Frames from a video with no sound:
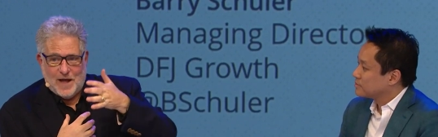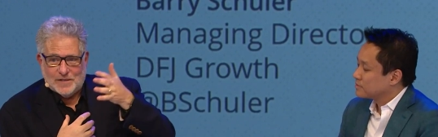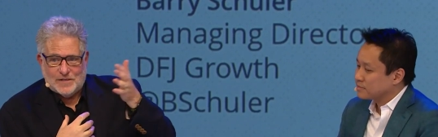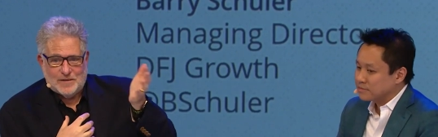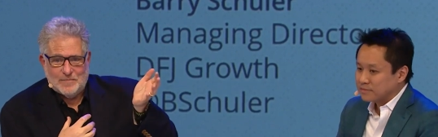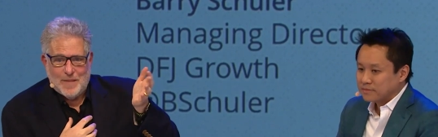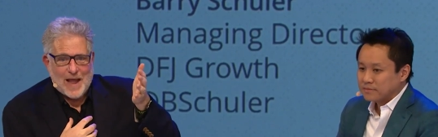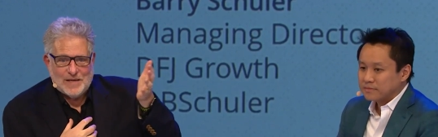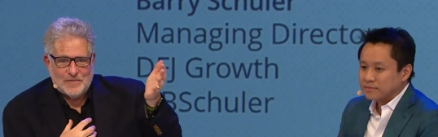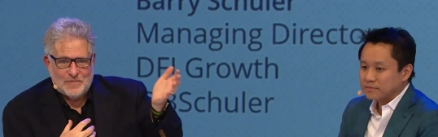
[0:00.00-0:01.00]
Speaker 1: custom
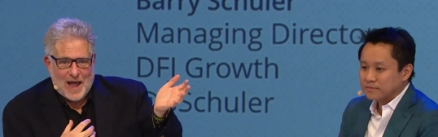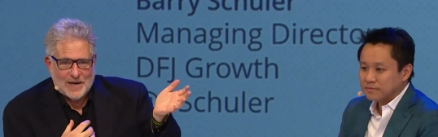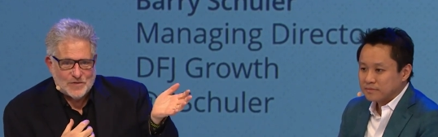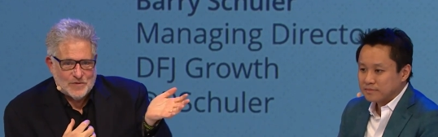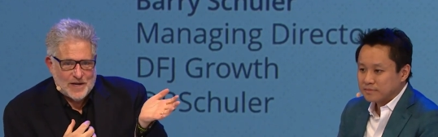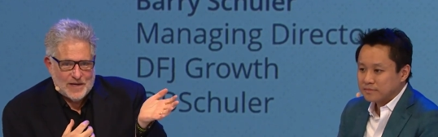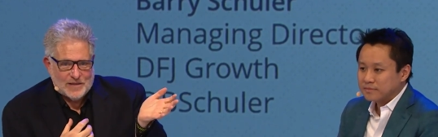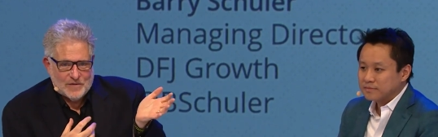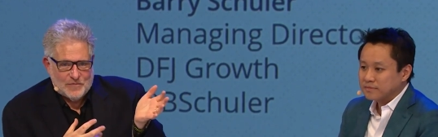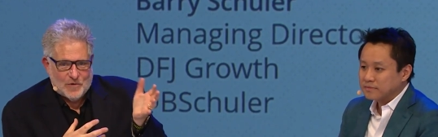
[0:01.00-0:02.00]
manufacturing in
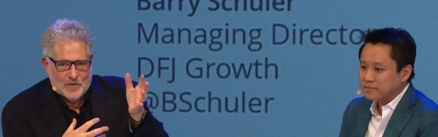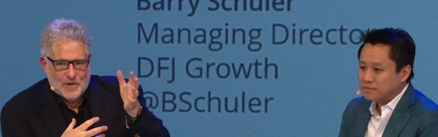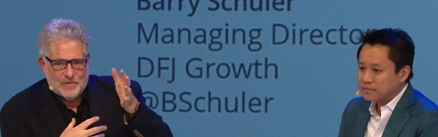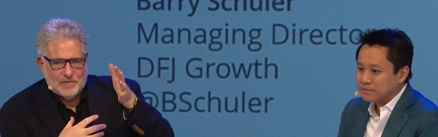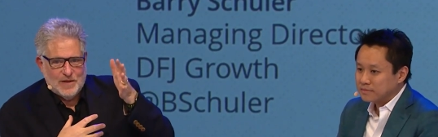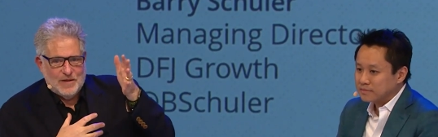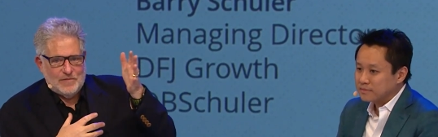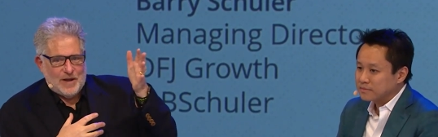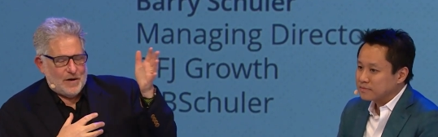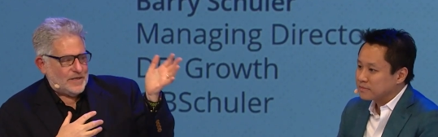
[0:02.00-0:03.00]
the form of
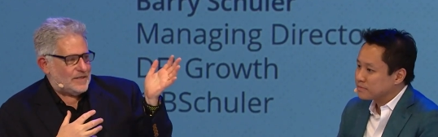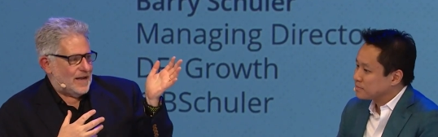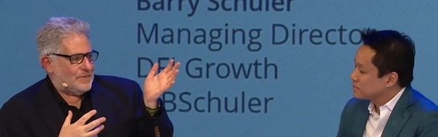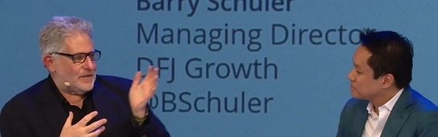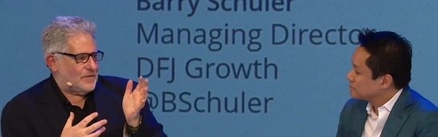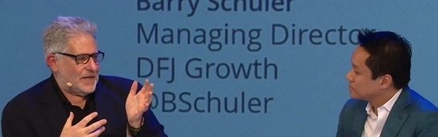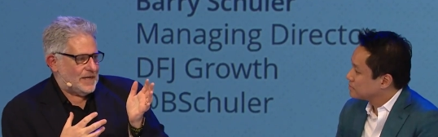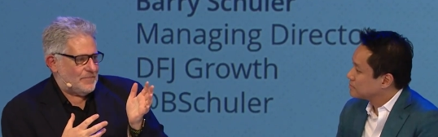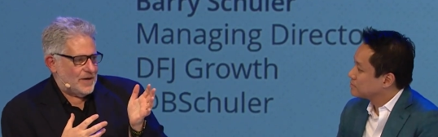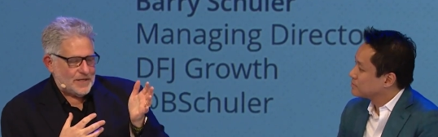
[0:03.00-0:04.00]
various types of
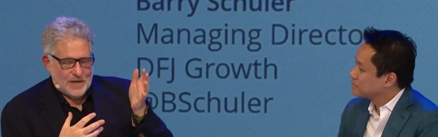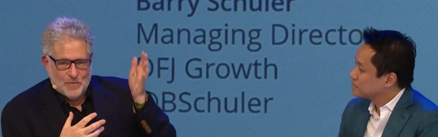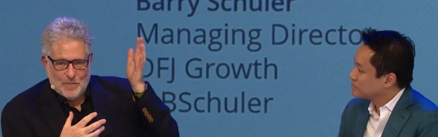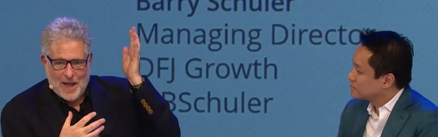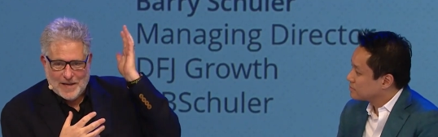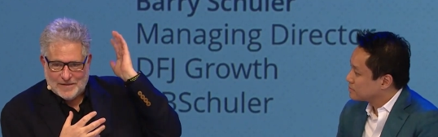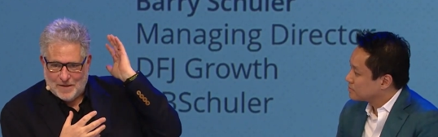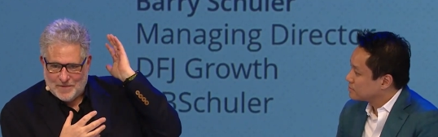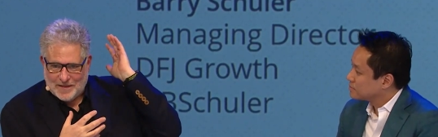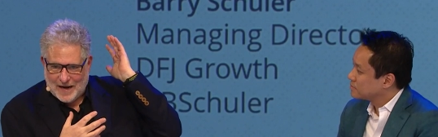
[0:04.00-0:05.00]
3D printing will make
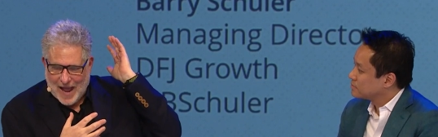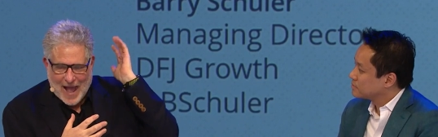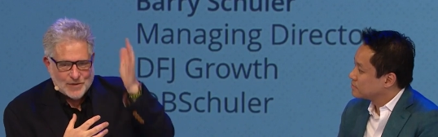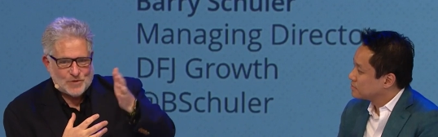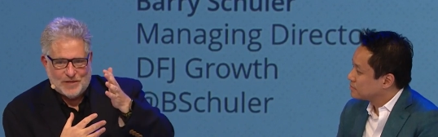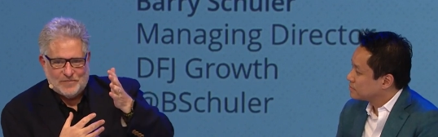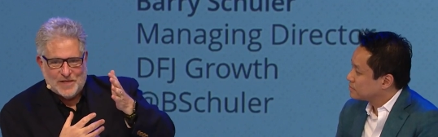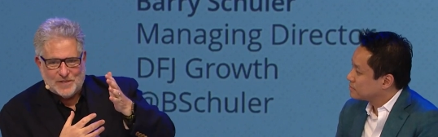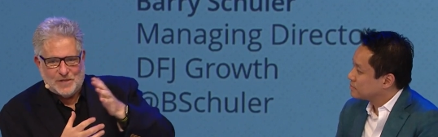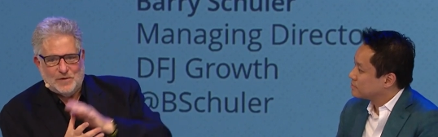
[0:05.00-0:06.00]
something that actually
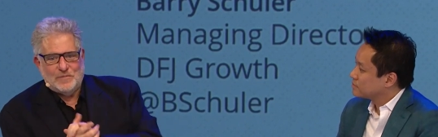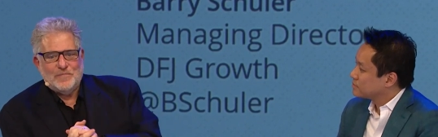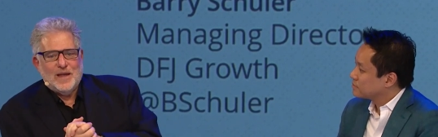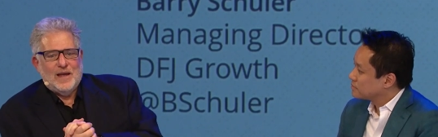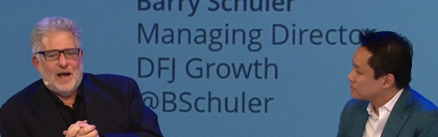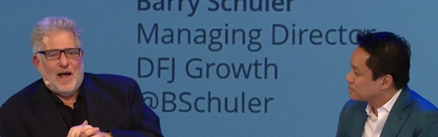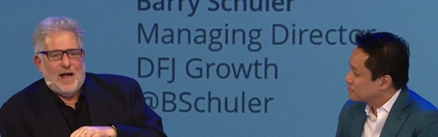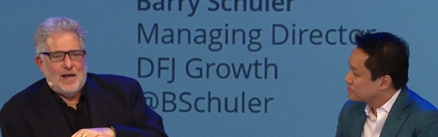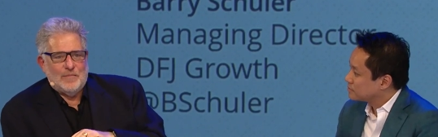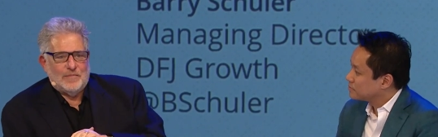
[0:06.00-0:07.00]
fits you.
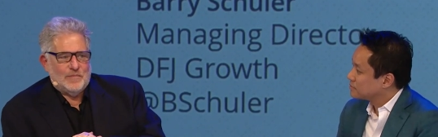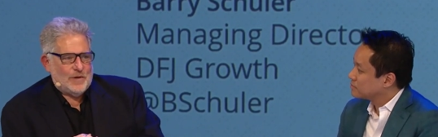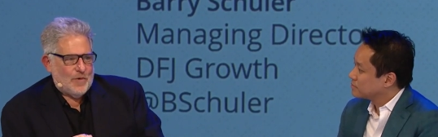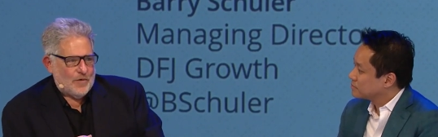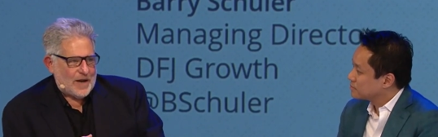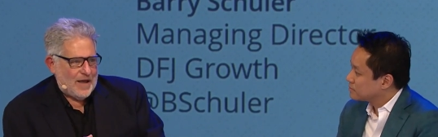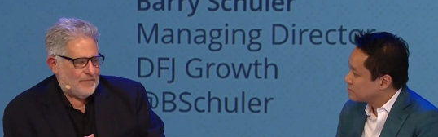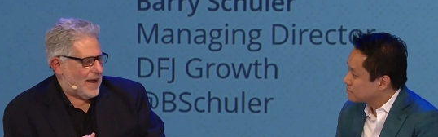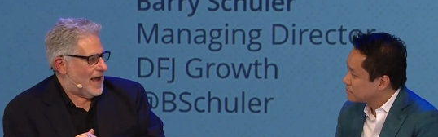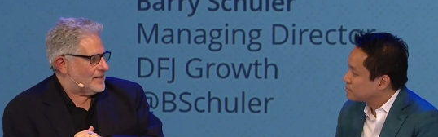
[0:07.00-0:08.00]
Um, we won't have
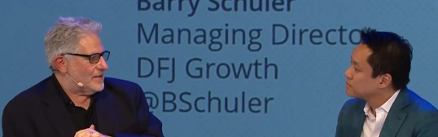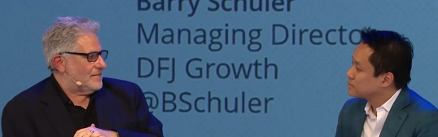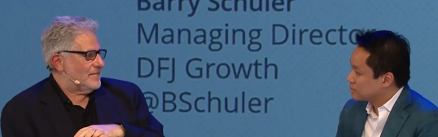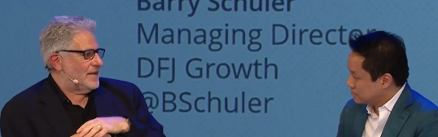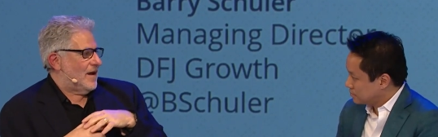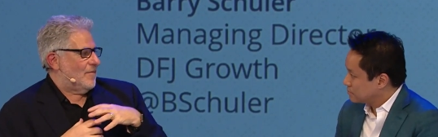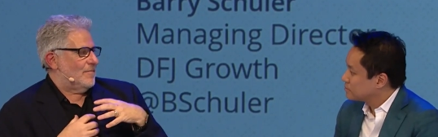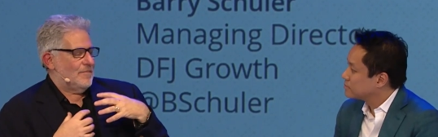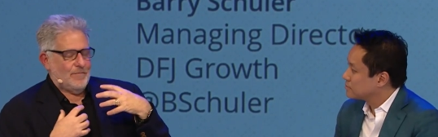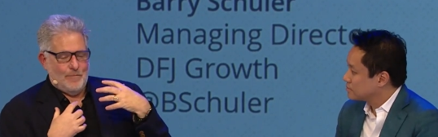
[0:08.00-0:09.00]
mass, you know,
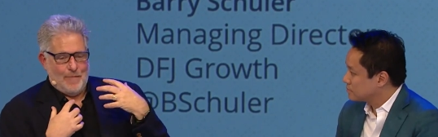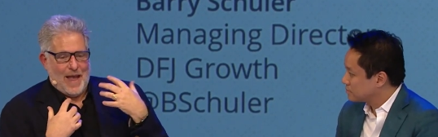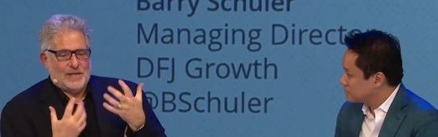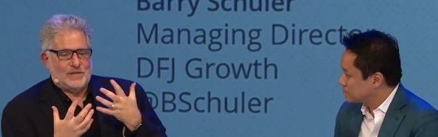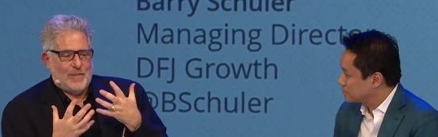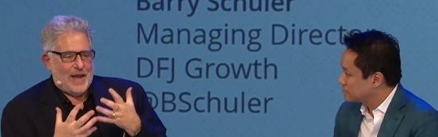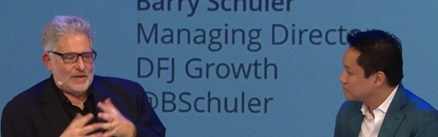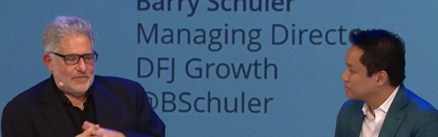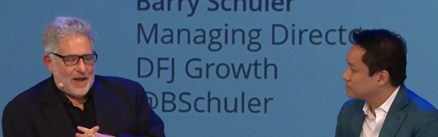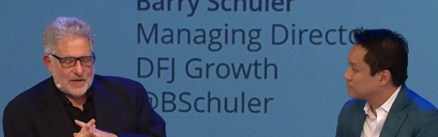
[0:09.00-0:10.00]
mass
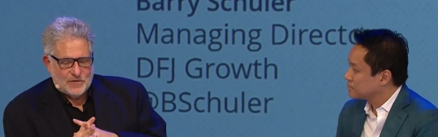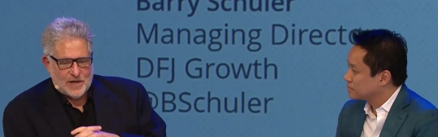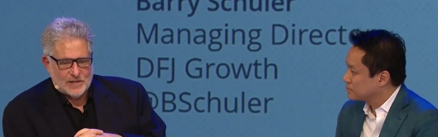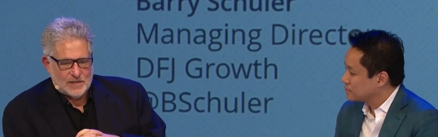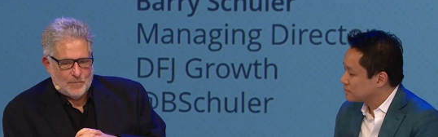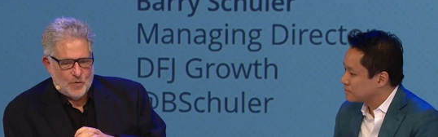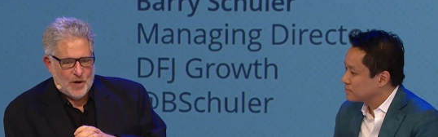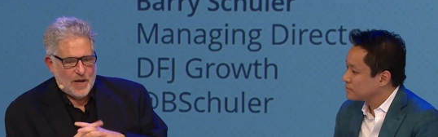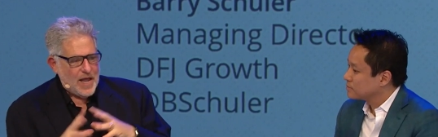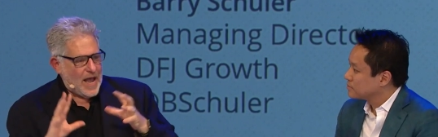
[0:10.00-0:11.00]
manufacturing at some
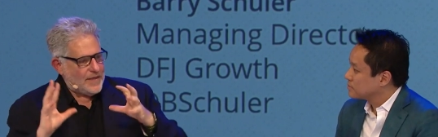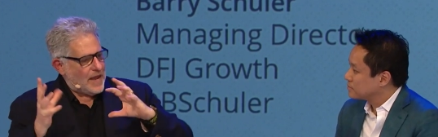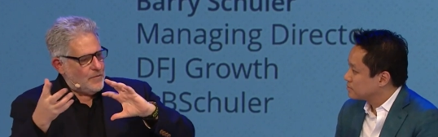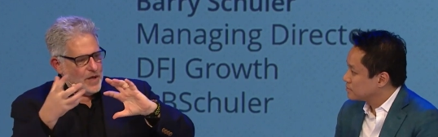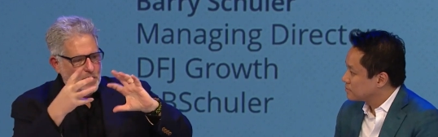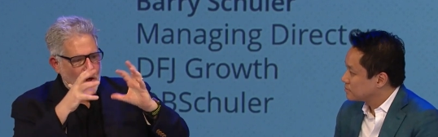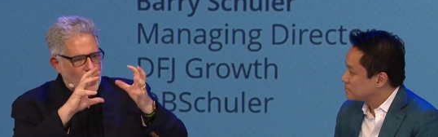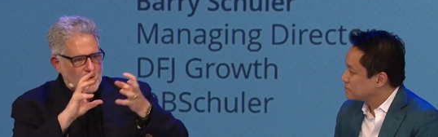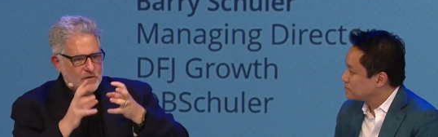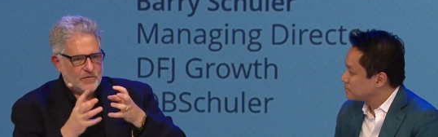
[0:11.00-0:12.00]
point. And they will all
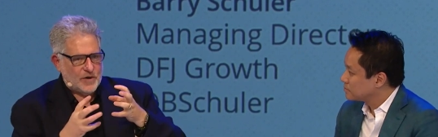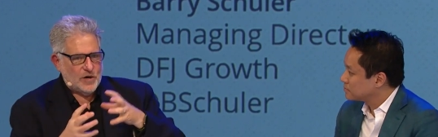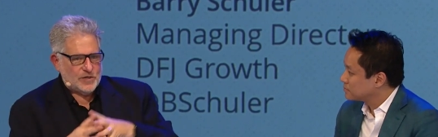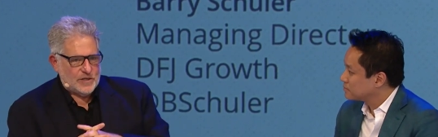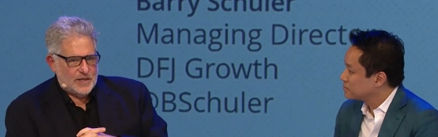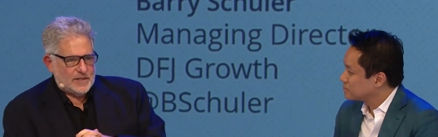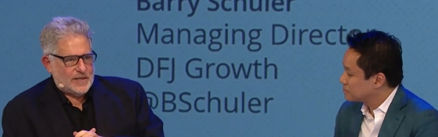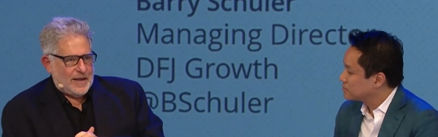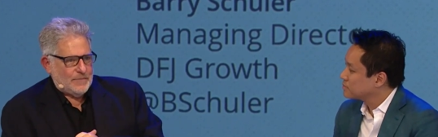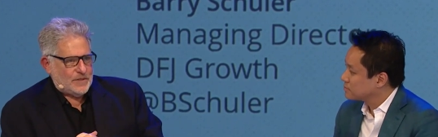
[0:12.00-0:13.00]
converge in this
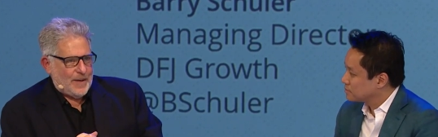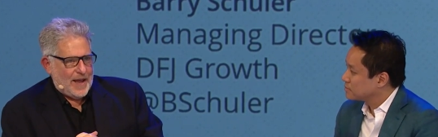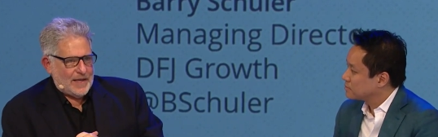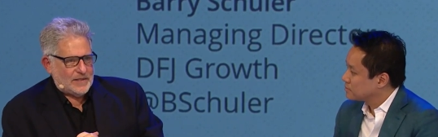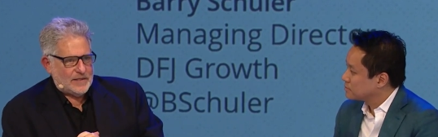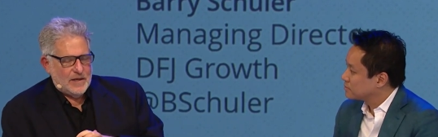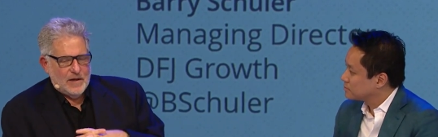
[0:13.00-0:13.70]
same space